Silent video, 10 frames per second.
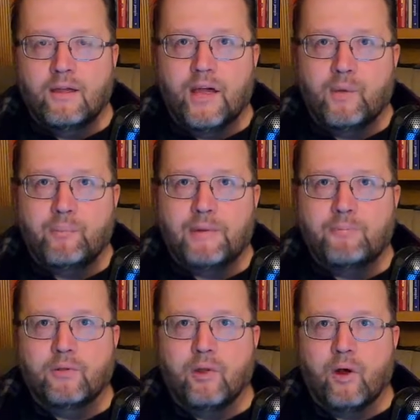
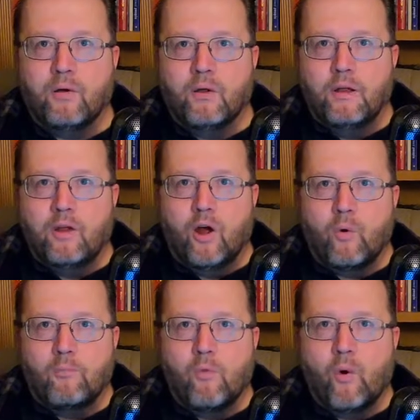people are
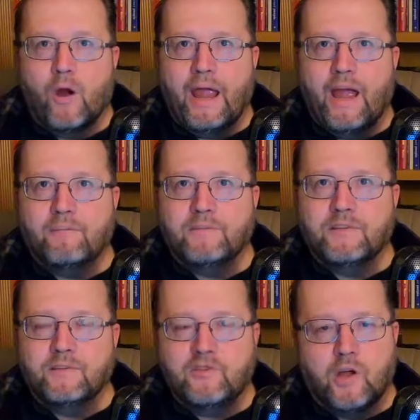more apt to
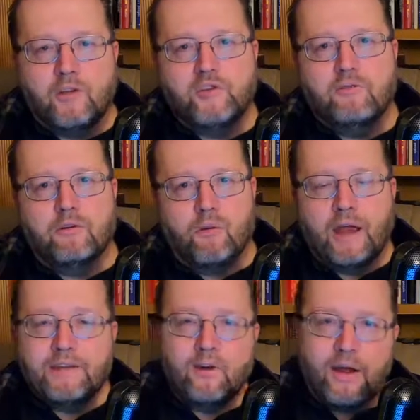judge you and
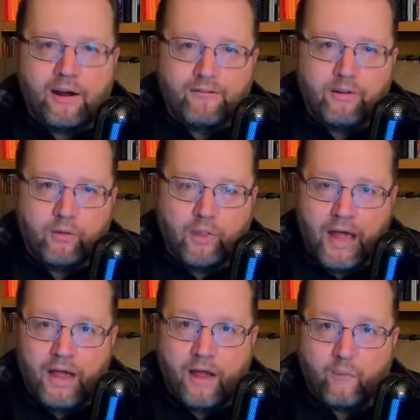write you out
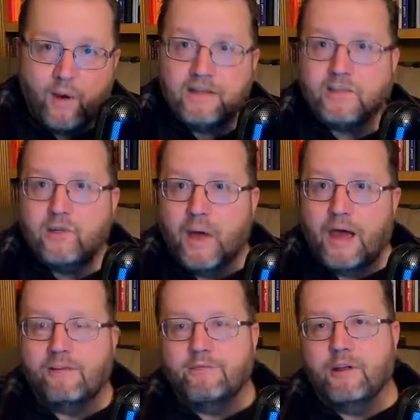
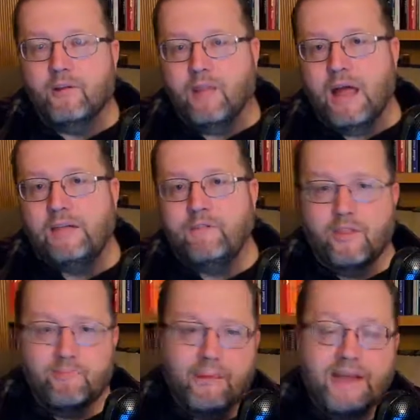of their life on the
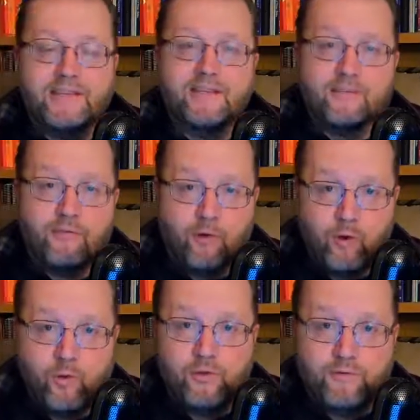basis of who
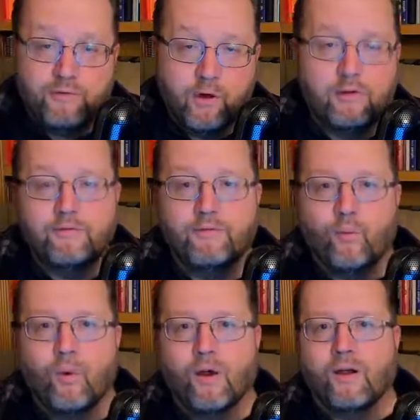you voted
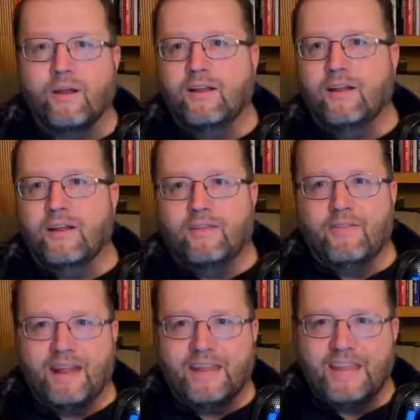for
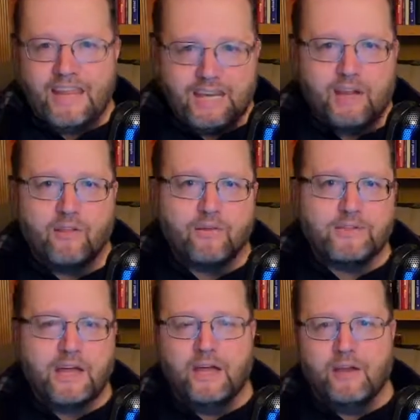than at any other
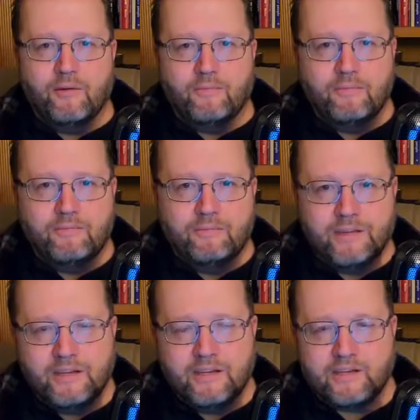time
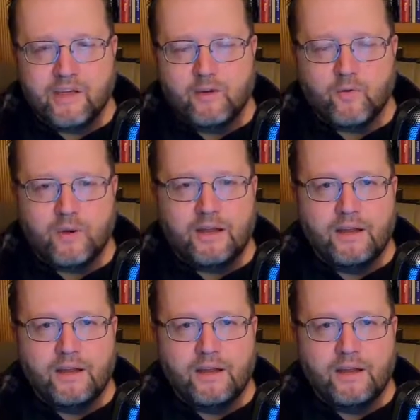in this country.